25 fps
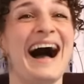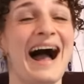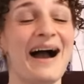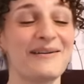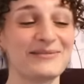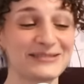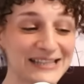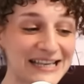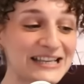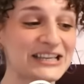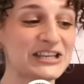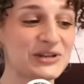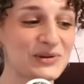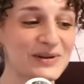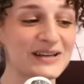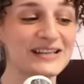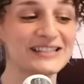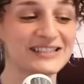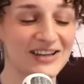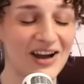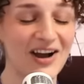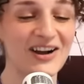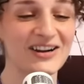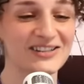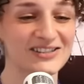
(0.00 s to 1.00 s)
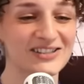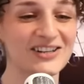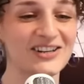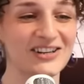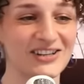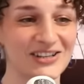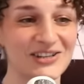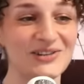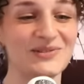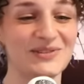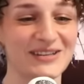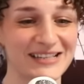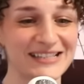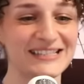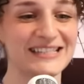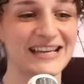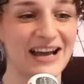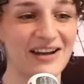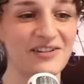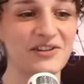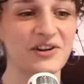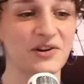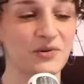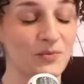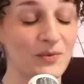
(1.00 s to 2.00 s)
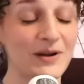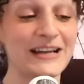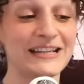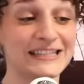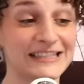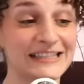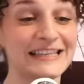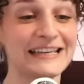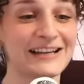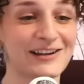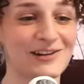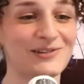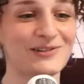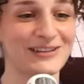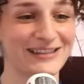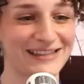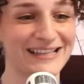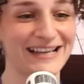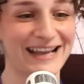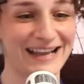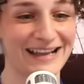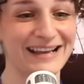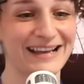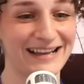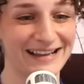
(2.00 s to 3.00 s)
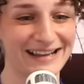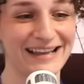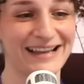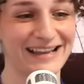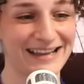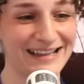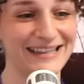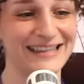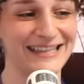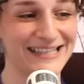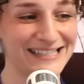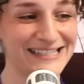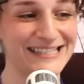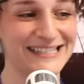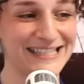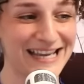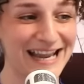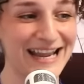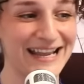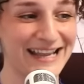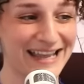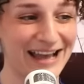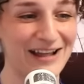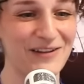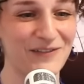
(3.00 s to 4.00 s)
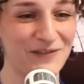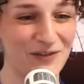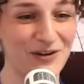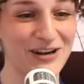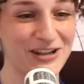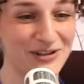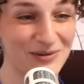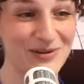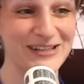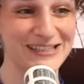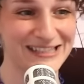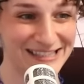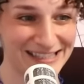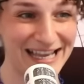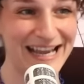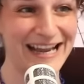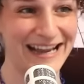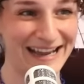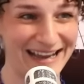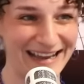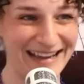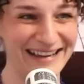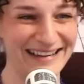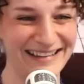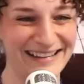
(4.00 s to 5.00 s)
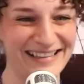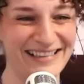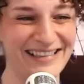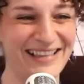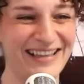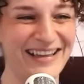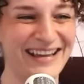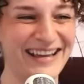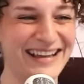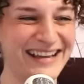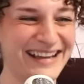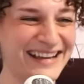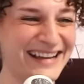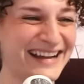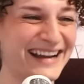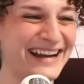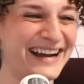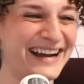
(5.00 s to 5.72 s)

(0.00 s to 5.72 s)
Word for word: I was like, "You can talk to her. You can tell her weed's legal in the in, in this state in California. You can say it."